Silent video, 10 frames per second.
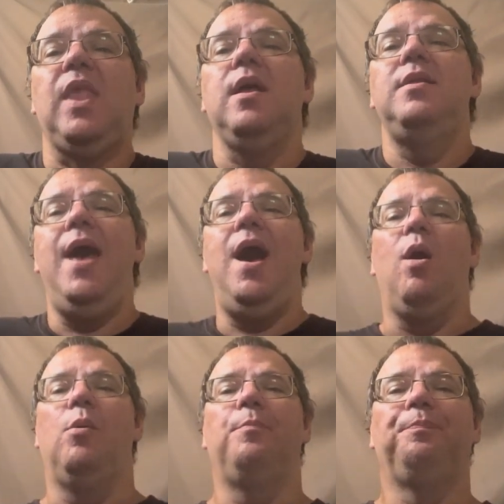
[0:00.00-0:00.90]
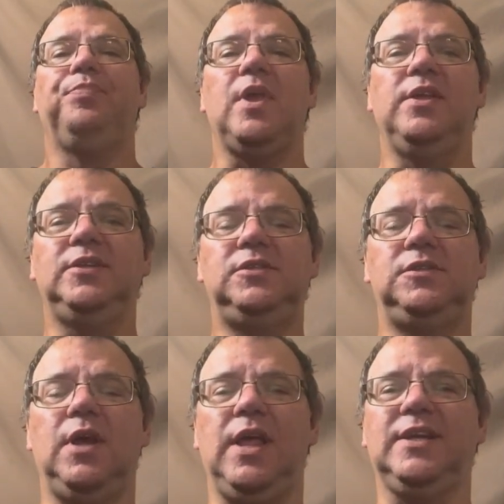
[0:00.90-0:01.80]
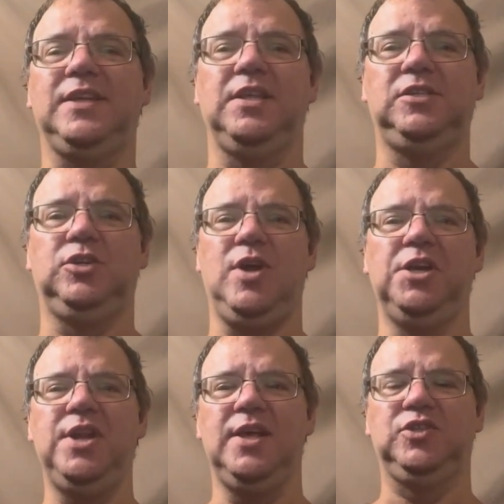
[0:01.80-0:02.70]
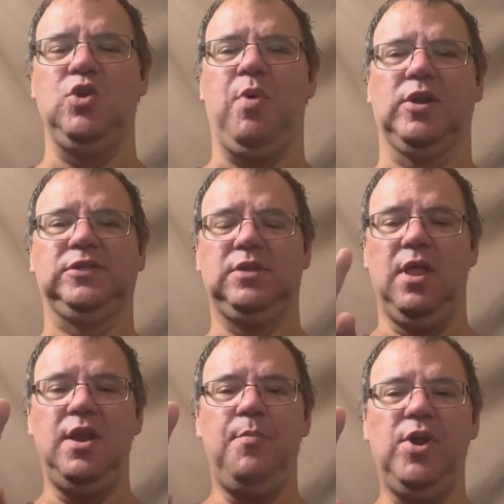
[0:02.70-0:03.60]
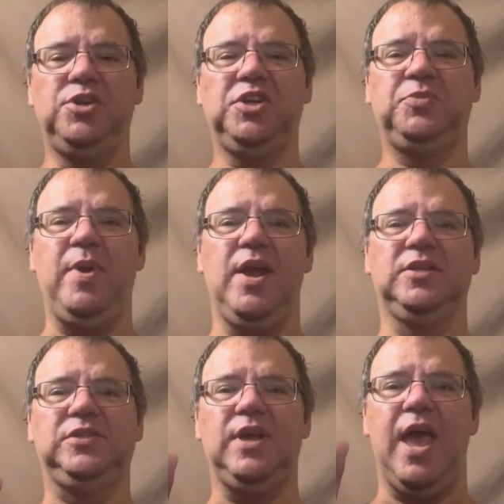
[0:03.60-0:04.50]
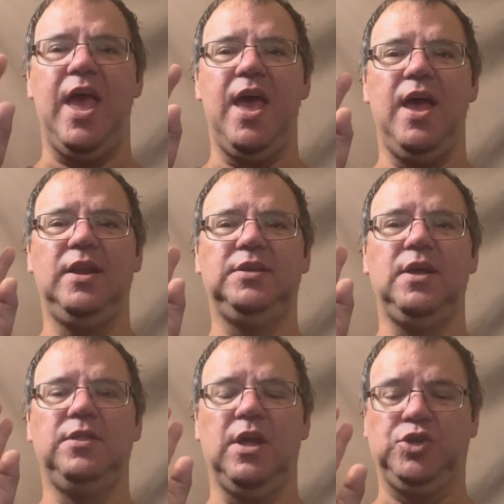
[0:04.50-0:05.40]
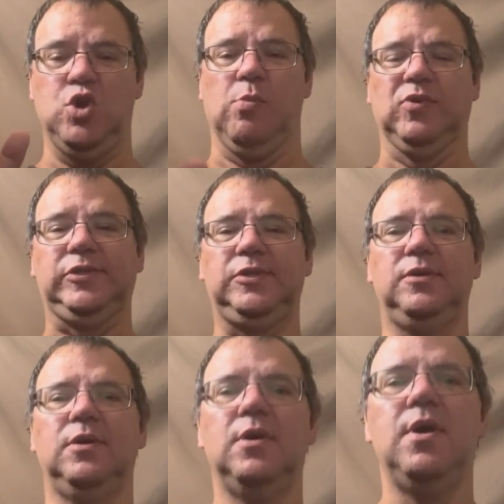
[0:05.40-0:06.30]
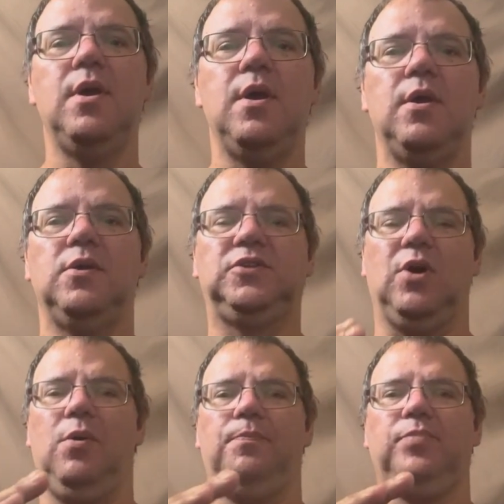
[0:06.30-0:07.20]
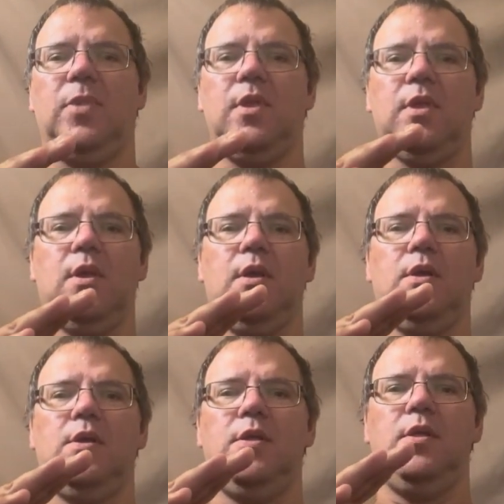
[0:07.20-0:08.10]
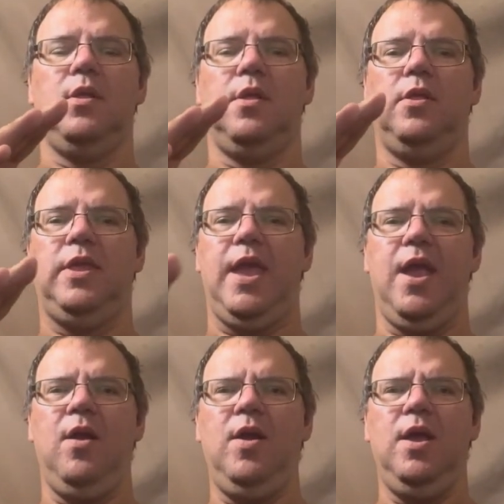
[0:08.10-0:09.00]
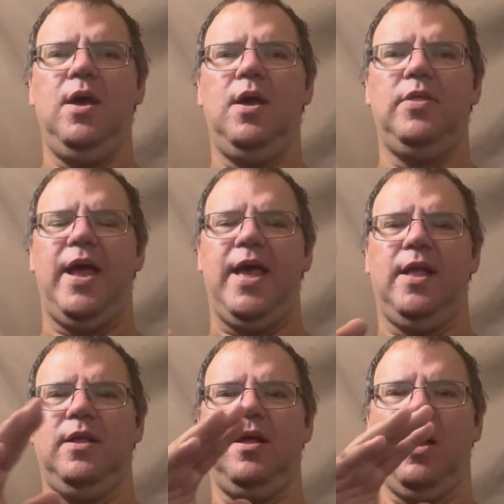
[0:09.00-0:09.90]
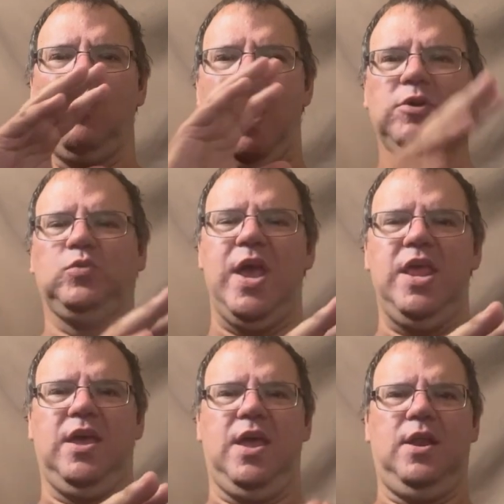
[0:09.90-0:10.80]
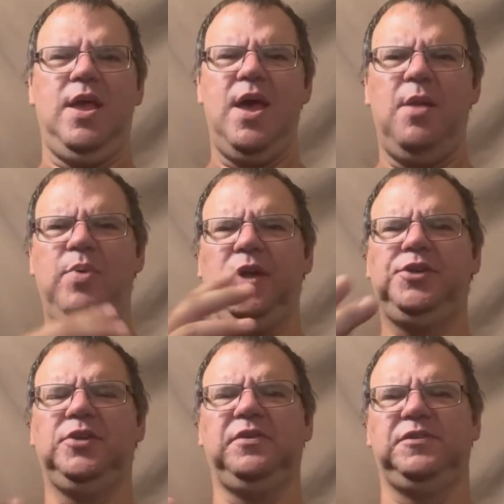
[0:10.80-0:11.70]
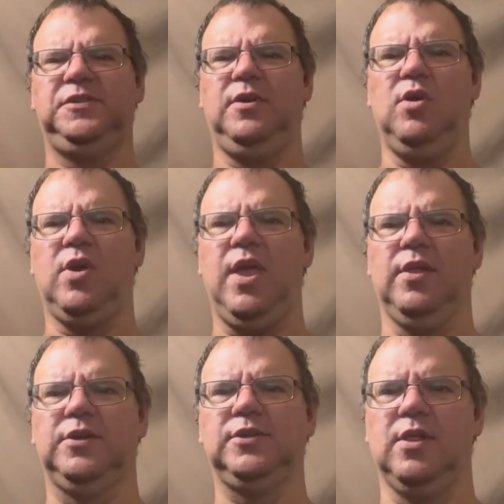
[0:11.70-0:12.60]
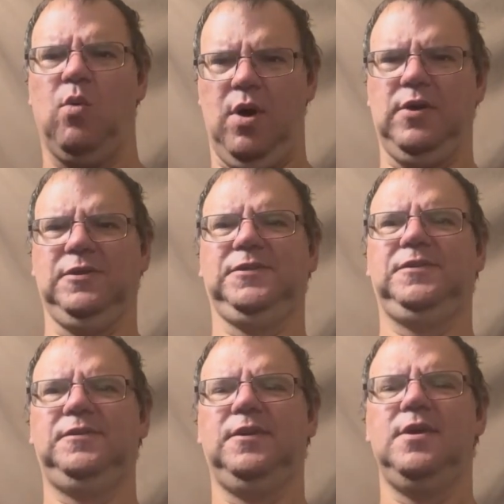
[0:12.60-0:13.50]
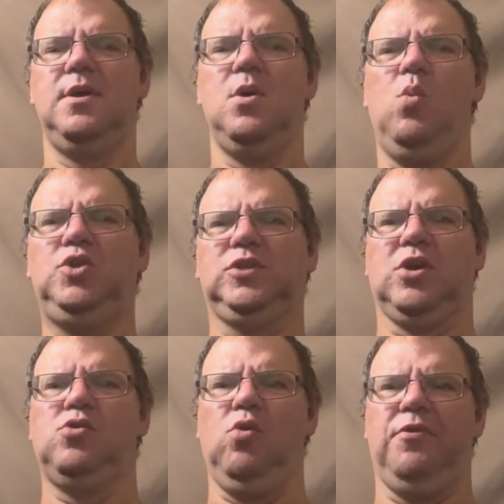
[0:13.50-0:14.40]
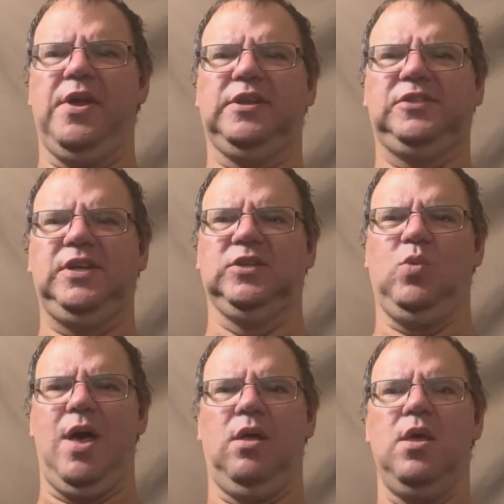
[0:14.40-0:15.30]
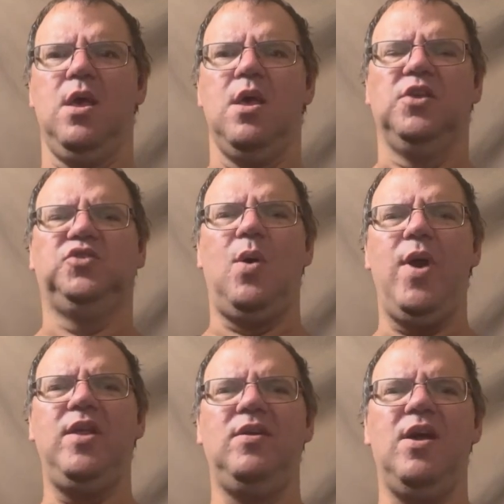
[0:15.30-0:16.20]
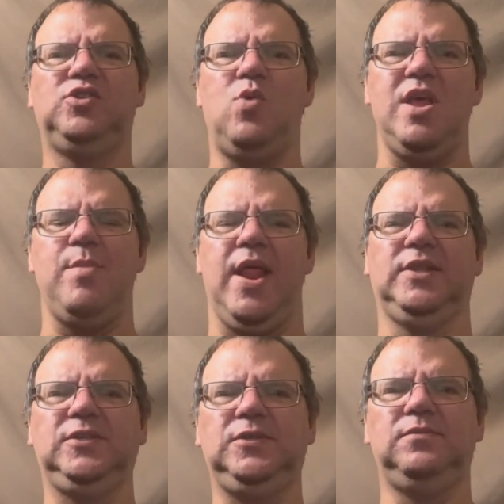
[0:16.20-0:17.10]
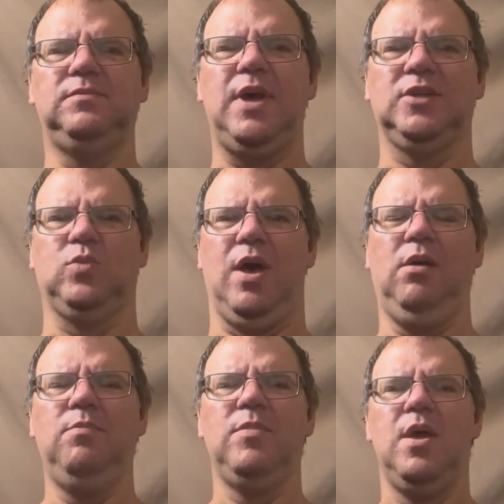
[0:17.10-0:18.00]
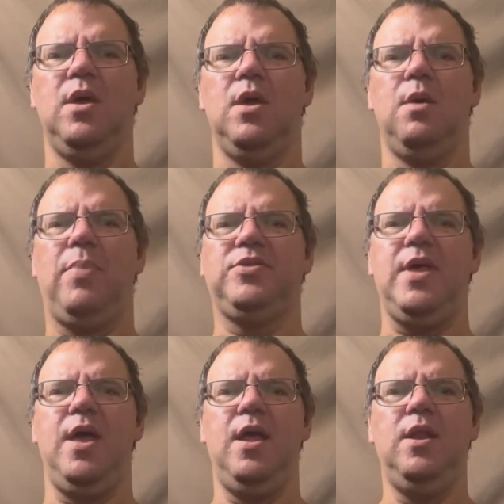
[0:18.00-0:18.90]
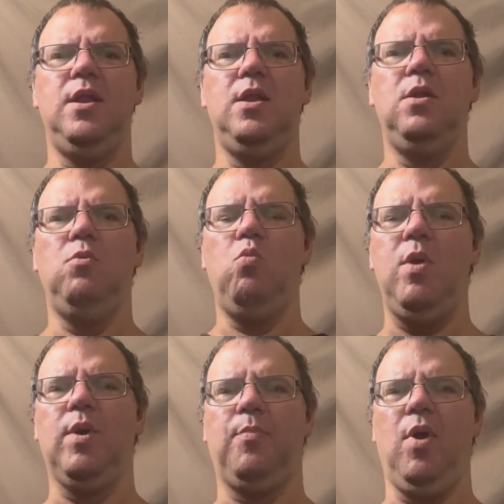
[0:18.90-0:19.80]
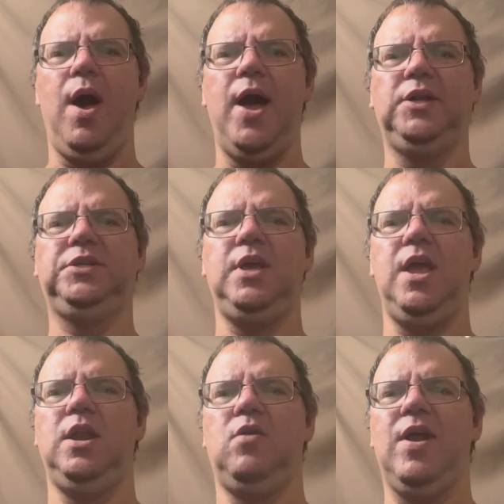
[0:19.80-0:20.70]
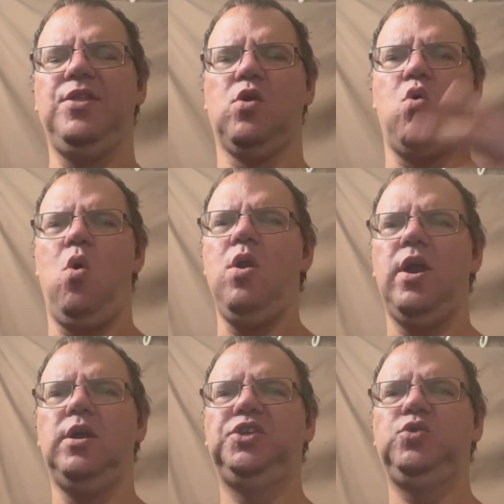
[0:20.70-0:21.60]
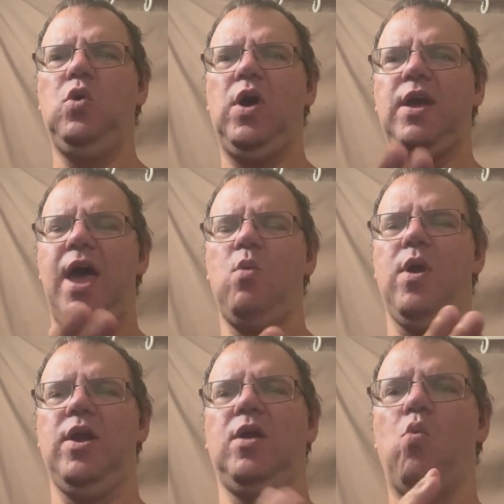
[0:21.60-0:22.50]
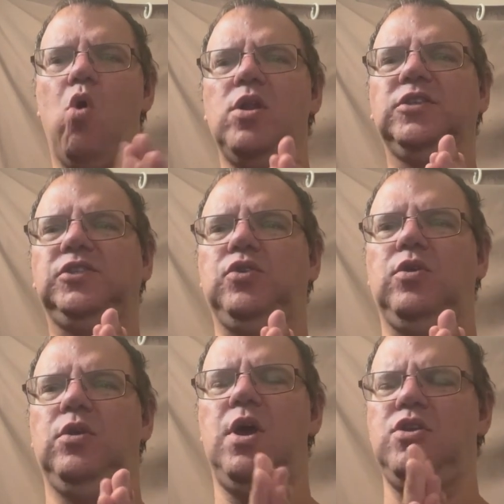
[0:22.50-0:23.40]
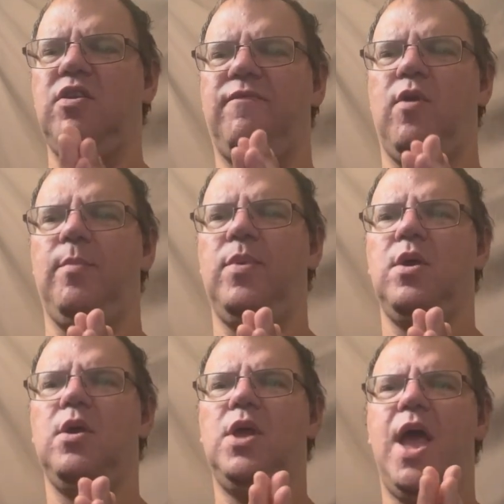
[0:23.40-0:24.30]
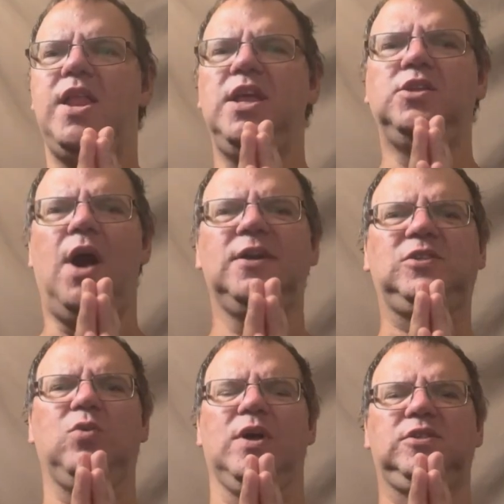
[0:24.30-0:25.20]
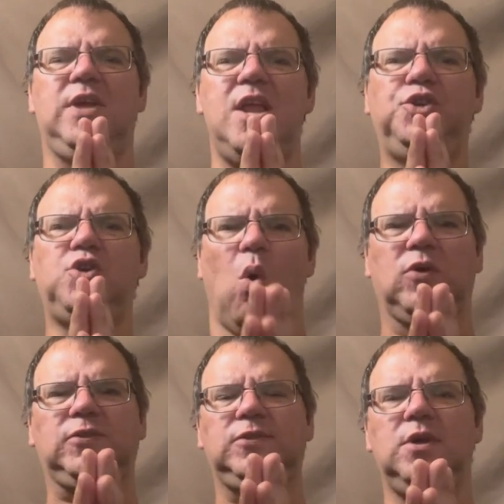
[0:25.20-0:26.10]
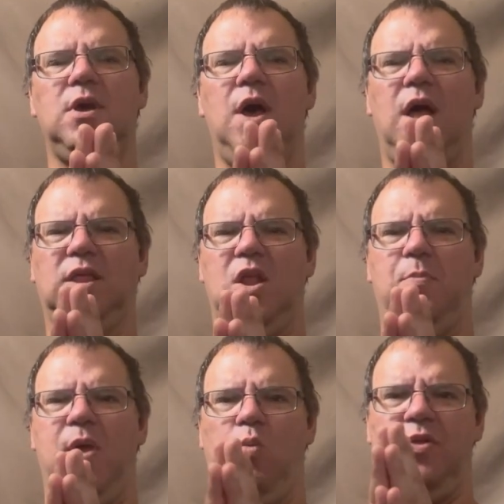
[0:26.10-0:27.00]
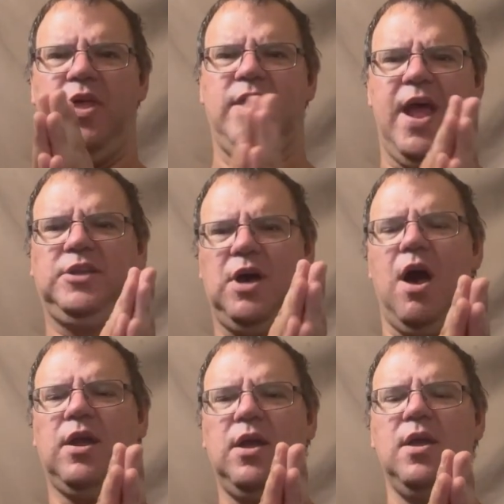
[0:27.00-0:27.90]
Now, like I said, this attraction has two parts, the London Bridge Experience and the Tombs. So the area that I was waiting in had pictures of serial killers on the walls, which was a cool thing to see as well. So I waited around 20 minutes as well. But then we were brought in around the corner to a guy wearing a warden suit, a uniform, and he talks to us and jokes a little bit within that talk.